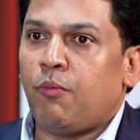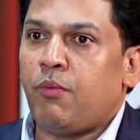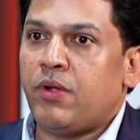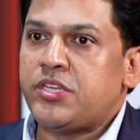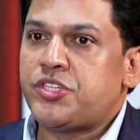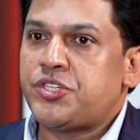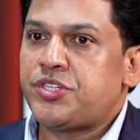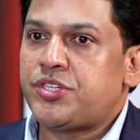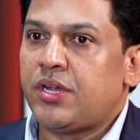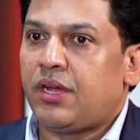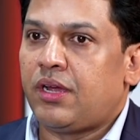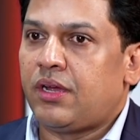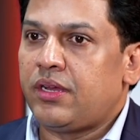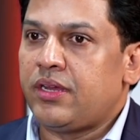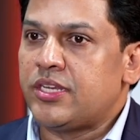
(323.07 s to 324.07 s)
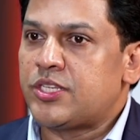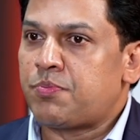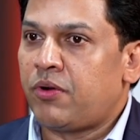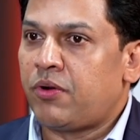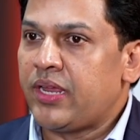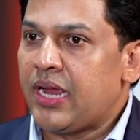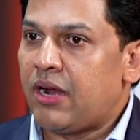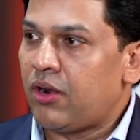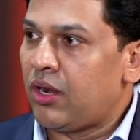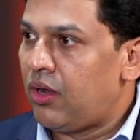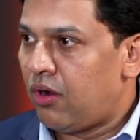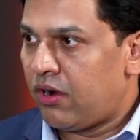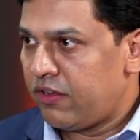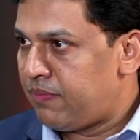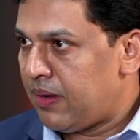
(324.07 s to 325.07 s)
which is putting out a
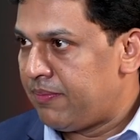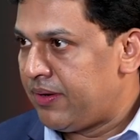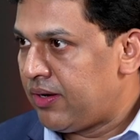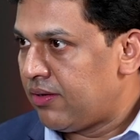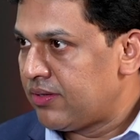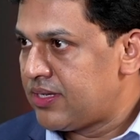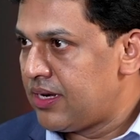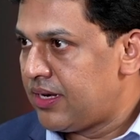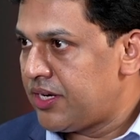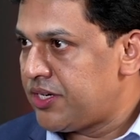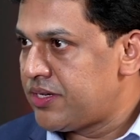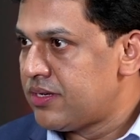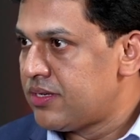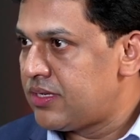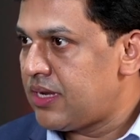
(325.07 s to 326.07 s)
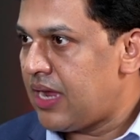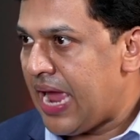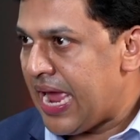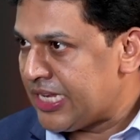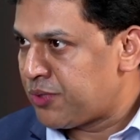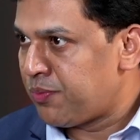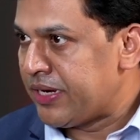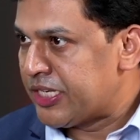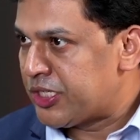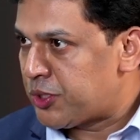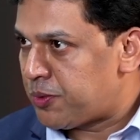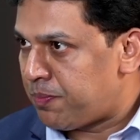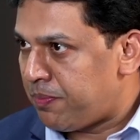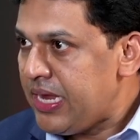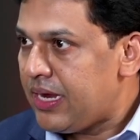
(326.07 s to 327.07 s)
lot of public consultations as we
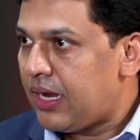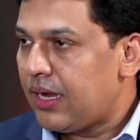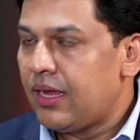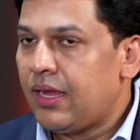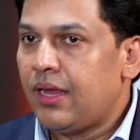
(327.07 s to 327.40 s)
speak.